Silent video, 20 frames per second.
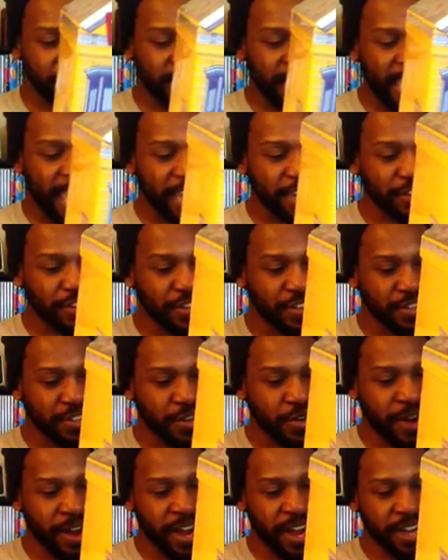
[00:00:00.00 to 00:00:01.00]
the extras,
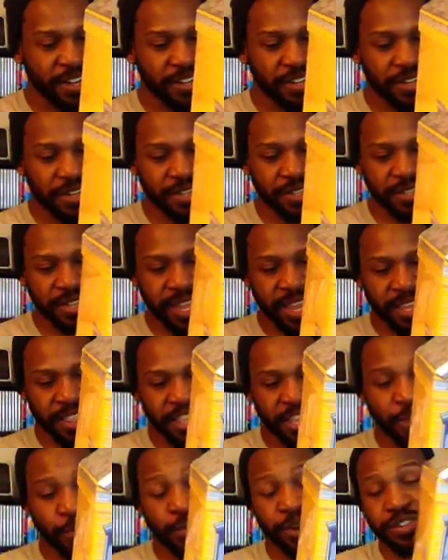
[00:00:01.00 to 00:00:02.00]
great extras, like
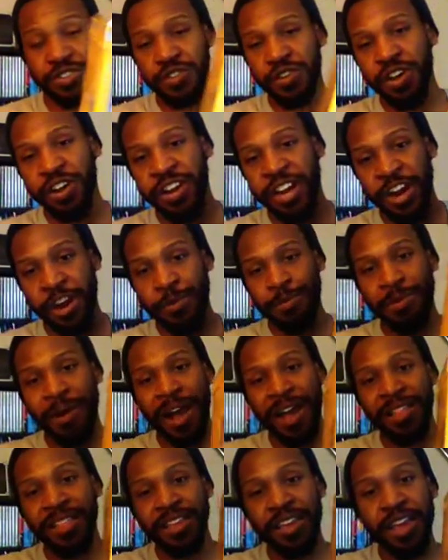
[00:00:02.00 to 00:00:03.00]
the original unaired
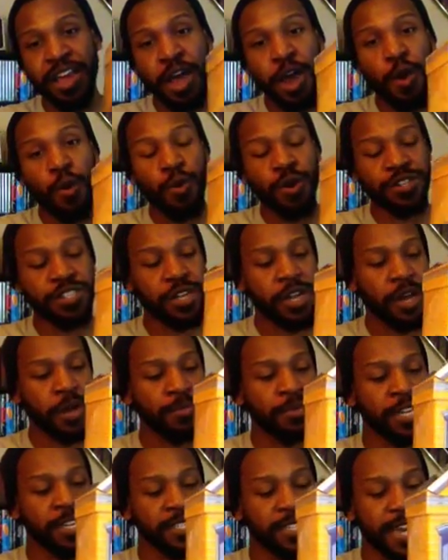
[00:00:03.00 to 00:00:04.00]
pilot, which
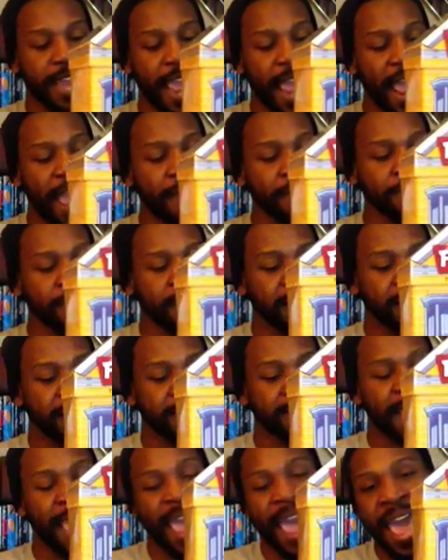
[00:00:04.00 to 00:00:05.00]
doesn't have the
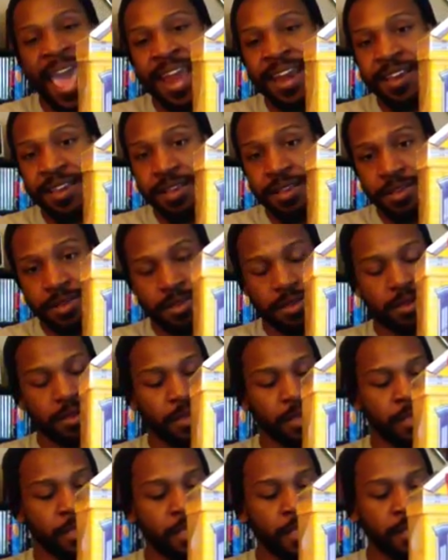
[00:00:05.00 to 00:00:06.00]
dad
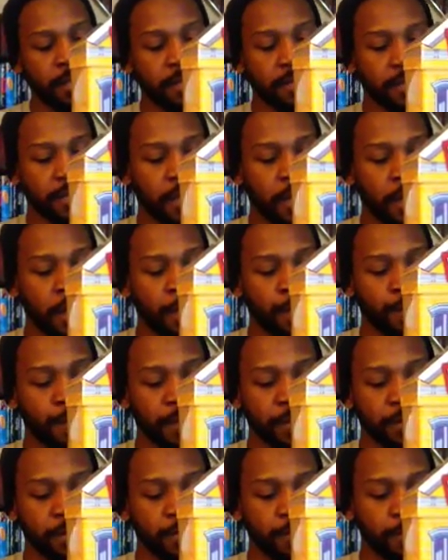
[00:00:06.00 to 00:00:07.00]
in this.
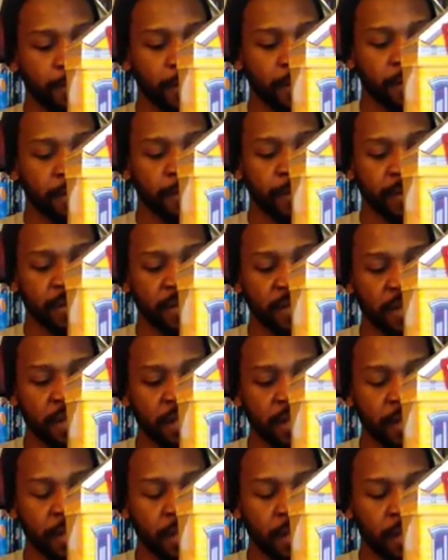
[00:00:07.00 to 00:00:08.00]
It's basically
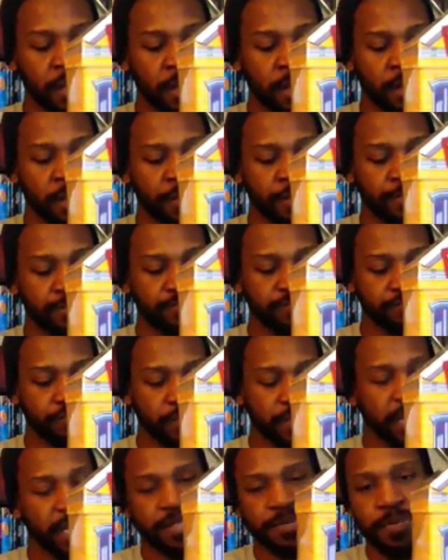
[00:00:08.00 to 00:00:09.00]
the
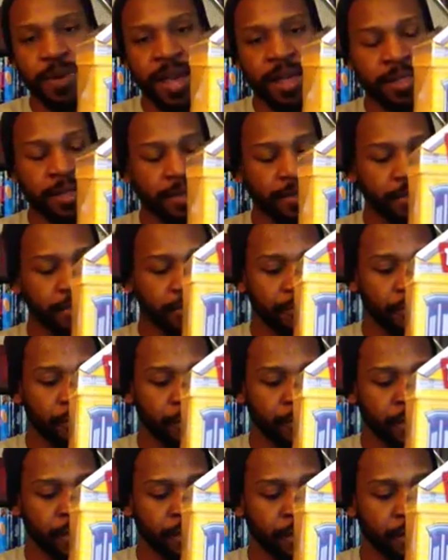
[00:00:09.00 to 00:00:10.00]
test pilot
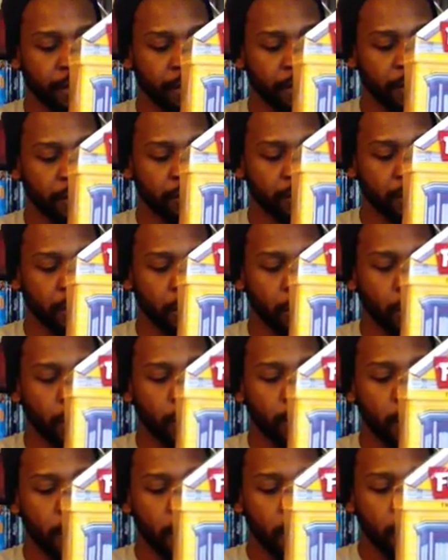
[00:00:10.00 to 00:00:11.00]
for the show.
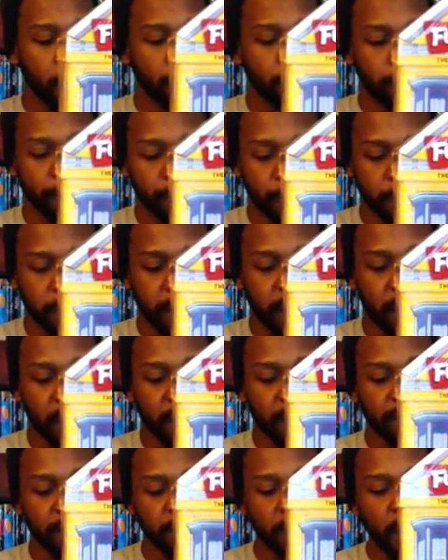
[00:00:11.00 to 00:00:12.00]
Trivia
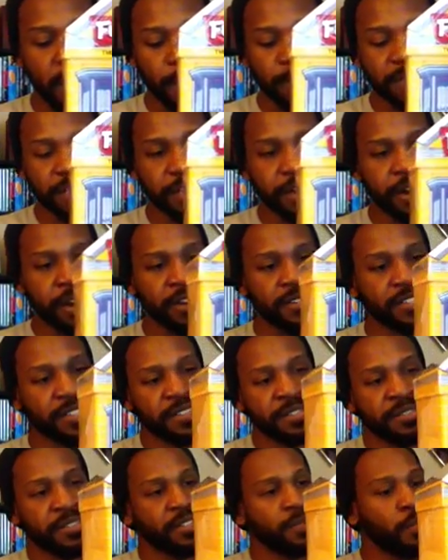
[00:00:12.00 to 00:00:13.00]
challenge, commentaries,
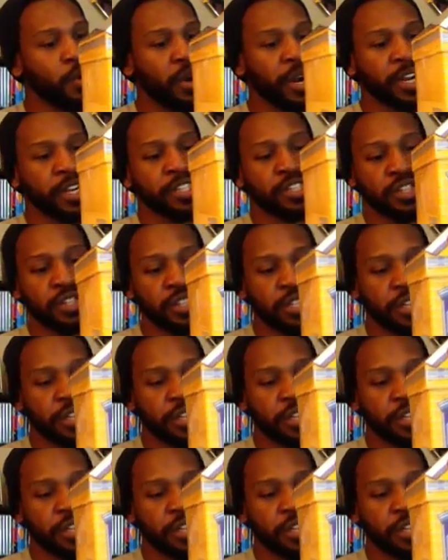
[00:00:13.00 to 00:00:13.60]
and some more extra